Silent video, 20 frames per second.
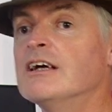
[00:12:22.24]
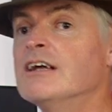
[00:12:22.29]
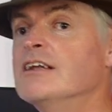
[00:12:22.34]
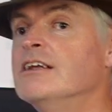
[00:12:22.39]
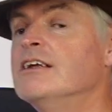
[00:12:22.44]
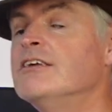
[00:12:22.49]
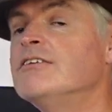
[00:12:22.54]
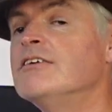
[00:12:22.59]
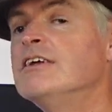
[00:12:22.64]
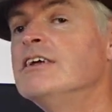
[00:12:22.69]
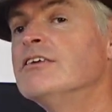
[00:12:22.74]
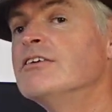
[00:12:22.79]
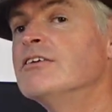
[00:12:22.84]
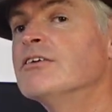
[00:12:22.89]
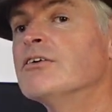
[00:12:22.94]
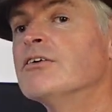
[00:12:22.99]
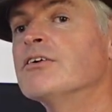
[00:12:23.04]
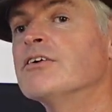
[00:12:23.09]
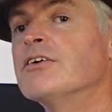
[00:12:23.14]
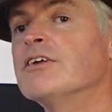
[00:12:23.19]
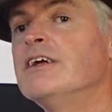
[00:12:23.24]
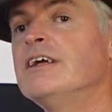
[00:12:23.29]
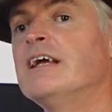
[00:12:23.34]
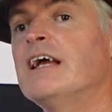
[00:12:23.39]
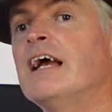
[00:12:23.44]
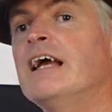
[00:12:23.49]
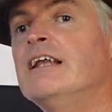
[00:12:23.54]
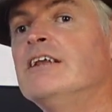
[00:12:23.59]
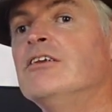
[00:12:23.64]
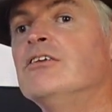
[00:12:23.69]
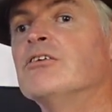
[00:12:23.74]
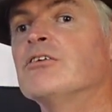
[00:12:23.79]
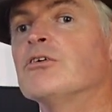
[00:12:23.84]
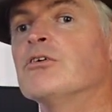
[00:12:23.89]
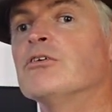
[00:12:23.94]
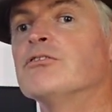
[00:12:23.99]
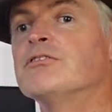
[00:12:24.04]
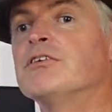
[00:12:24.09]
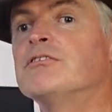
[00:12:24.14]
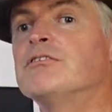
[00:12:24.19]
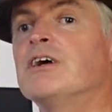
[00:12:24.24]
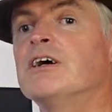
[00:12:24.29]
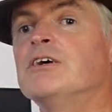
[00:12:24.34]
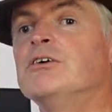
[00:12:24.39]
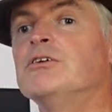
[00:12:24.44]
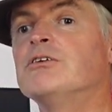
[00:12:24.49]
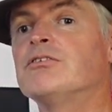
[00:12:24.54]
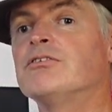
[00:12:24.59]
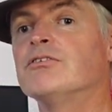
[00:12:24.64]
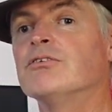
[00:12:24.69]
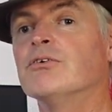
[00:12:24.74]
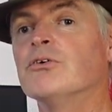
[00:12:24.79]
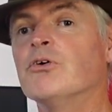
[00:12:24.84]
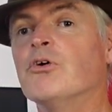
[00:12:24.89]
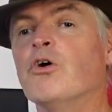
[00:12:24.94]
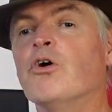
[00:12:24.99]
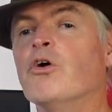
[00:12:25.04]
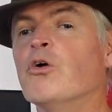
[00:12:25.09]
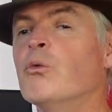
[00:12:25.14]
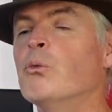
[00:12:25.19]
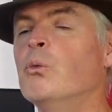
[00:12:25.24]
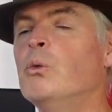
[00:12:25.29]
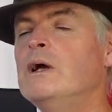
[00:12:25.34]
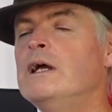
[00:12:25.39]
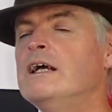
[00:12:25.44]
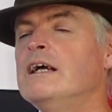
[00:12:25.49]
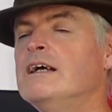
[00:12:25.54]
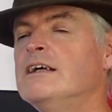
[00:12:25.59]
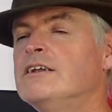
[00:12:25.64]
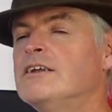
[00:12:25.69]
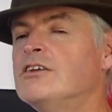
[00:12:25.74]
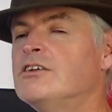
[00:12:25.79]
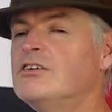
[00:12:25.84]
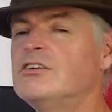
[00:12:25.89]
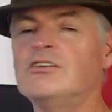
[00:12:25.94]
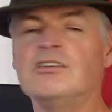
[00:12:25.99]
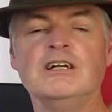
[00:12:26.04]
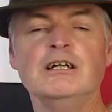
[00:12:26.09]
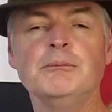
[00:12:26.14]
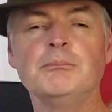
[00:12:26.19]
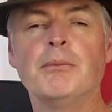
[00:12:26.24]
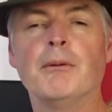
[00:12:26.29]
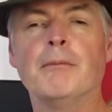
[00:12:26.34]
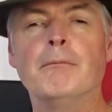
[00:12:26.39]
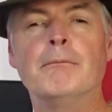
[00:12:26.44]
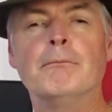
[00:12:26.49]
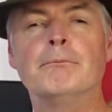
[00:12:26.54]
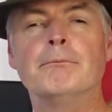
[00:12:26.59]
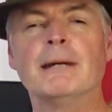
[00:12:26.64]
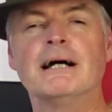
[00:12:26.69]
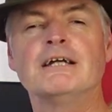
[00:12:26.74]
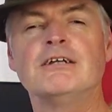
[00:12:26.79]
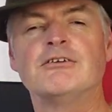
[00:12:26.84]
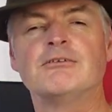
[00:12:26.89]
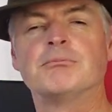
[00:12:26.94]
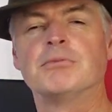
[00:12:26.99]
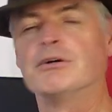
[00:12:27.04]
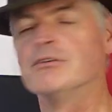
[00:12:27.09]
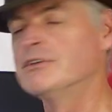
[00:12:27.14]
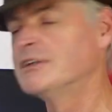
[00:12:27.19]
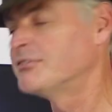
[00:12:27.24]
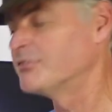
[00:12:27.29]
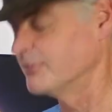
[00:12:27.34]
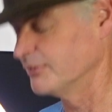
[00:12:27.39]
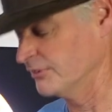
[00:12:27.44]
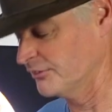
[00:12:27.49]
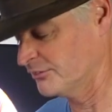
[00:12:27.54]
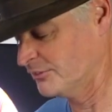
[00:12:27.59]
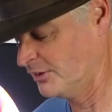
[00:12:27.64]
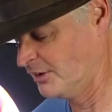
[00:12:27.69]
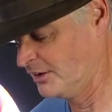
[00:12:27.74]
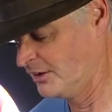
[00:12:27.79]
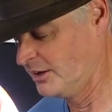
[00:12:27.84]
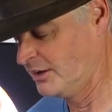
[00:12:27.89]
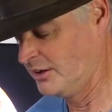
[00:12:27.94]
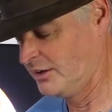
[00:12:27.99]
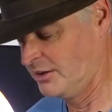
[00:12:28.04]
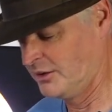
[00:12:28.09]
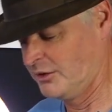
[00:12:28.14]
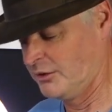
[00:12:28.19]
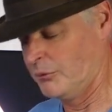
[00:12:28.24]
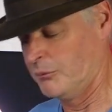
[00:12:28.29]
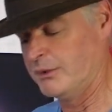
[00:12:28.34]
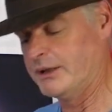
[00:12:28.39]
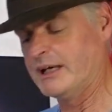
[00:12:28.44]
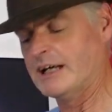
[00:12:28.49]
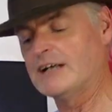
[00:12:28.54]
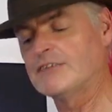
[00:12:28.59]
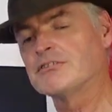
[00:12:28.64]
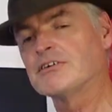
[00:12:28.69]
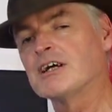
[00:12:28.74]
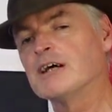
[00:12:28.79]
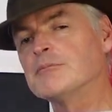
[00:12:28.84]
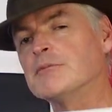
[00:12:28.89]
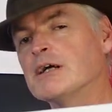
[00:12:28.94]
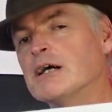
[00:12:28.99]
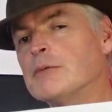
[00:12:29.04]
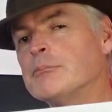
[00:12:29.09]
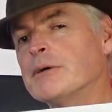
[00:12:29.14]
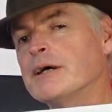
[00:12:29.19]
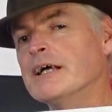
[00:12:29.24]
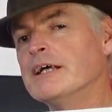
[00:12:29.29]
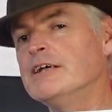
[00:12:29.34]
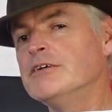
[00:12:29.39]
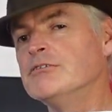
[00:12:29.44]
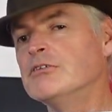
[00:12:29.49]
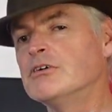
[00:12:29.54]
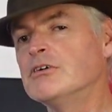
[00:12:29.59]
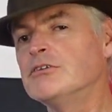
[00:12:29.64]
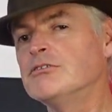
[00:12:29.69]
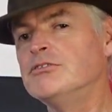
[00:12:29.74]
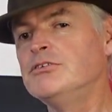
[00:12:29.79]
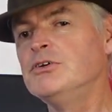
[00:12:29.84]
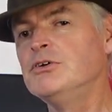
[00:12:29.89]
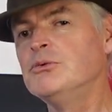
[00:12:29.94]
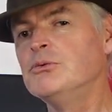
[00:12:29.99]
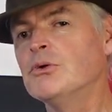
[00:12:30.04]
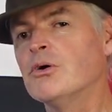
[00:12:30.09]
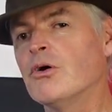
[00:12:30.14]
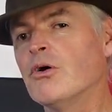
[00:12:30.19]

This is not the end of the road for weird cheap mice peripherals. We have coming up a review